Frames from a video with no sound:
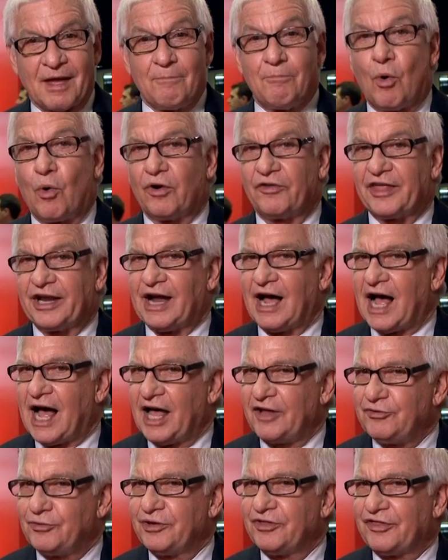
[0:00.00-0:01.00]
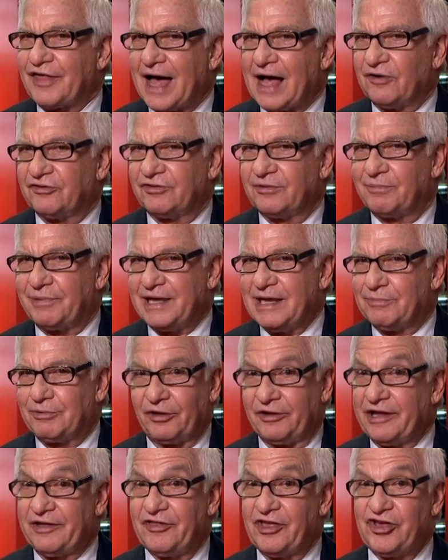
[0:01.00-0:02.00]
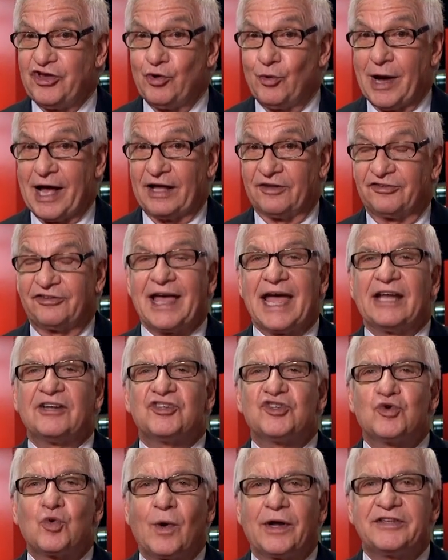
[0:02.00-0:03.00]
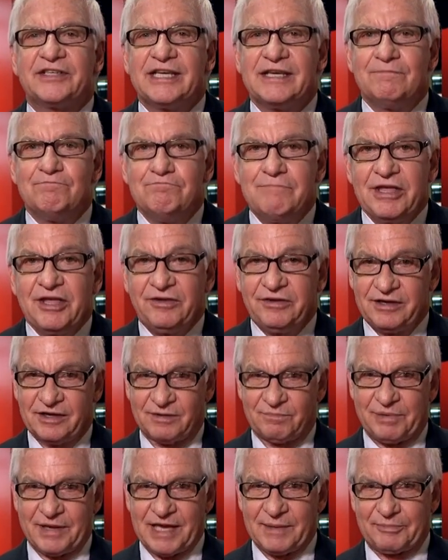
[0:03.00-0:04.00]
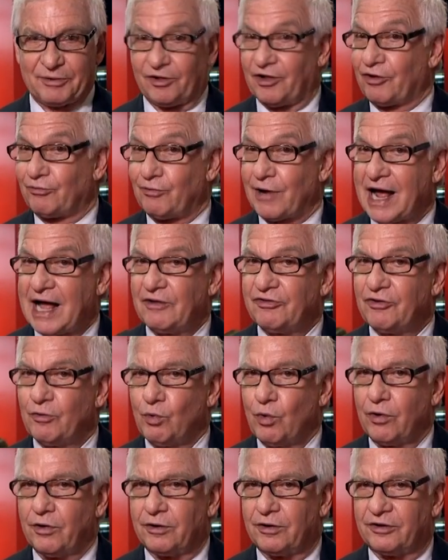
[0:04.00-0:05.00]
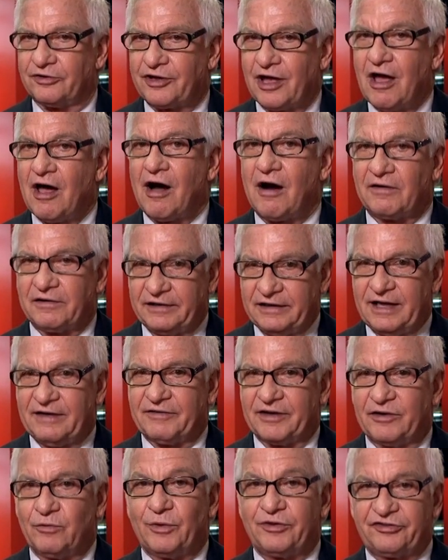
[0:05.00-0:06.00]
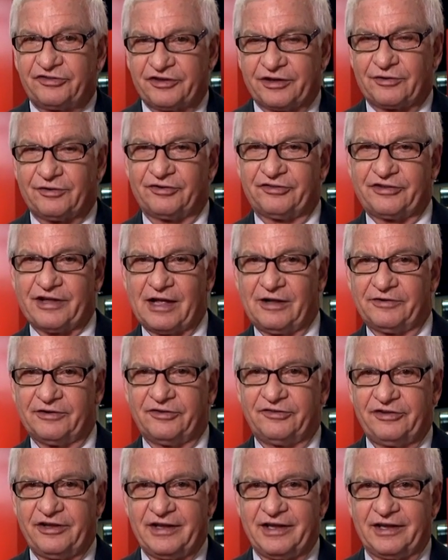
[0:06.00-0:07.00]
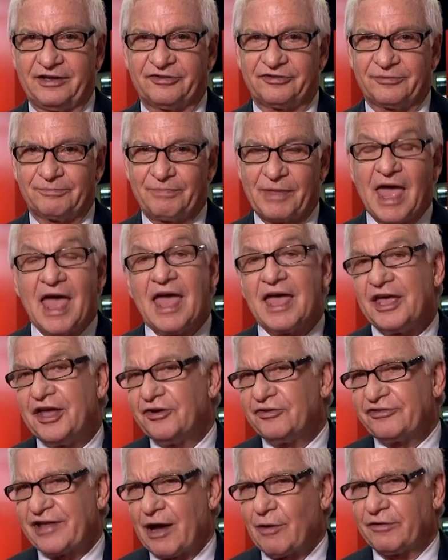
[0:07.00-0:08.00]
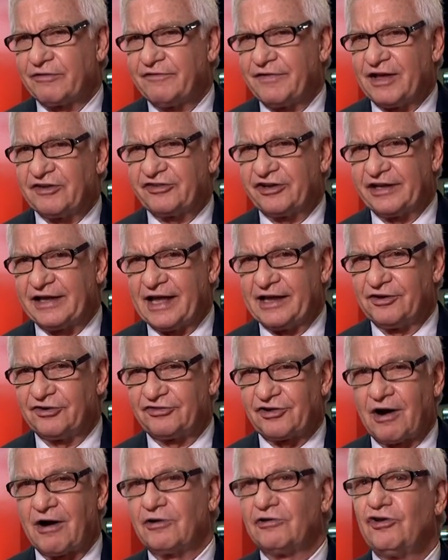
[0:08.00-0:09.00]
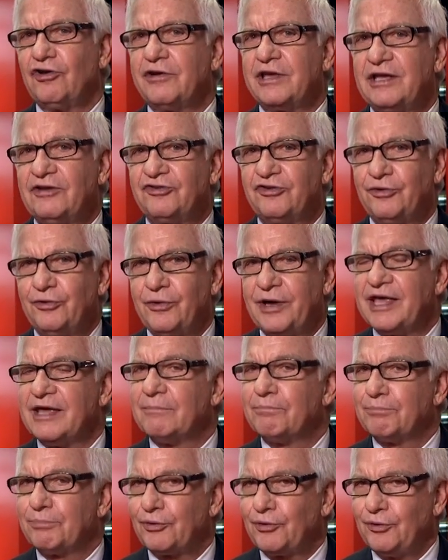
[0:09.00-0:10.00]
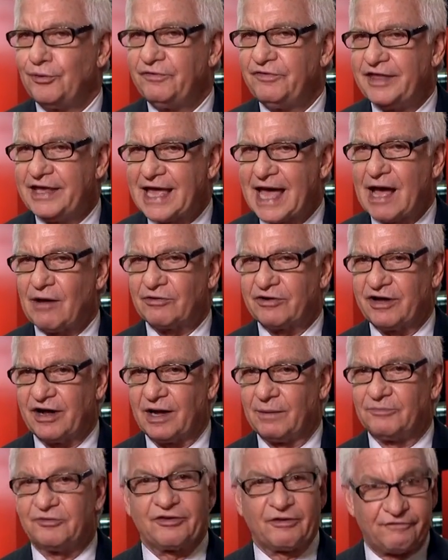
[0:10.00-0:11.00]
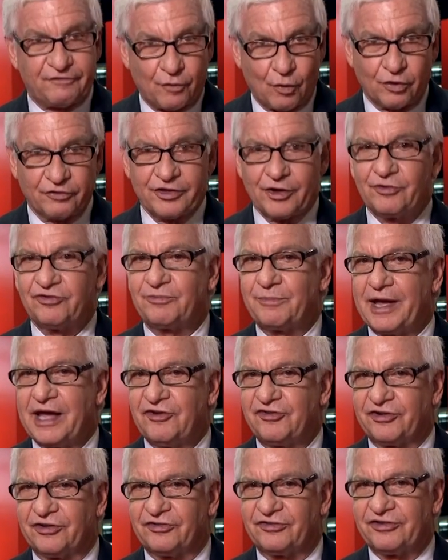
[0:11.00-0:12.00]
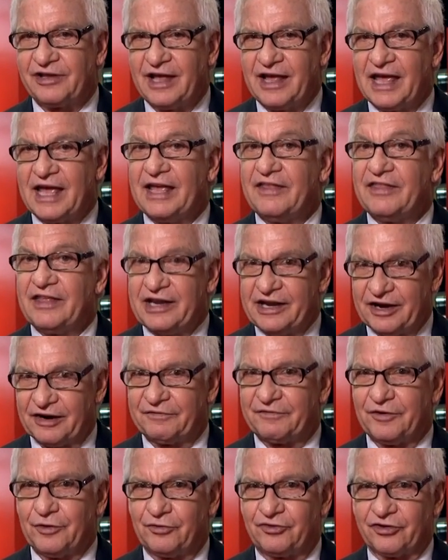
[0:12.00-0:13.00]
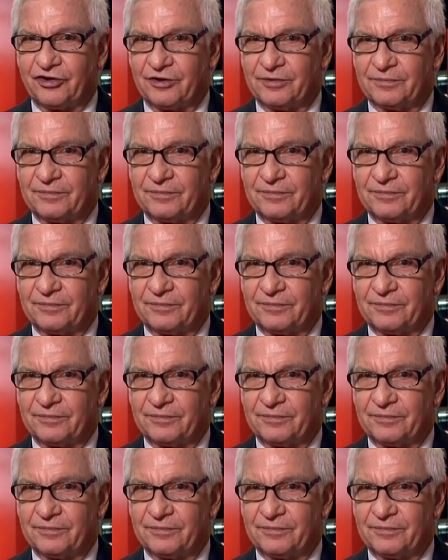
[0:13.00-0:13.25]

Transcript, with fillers: More than 100,000 people in the U.S. and 20 million people around the world are living with sickle cell disease. Here's how investigators are looking to improve the outcomes for those patients in the near future.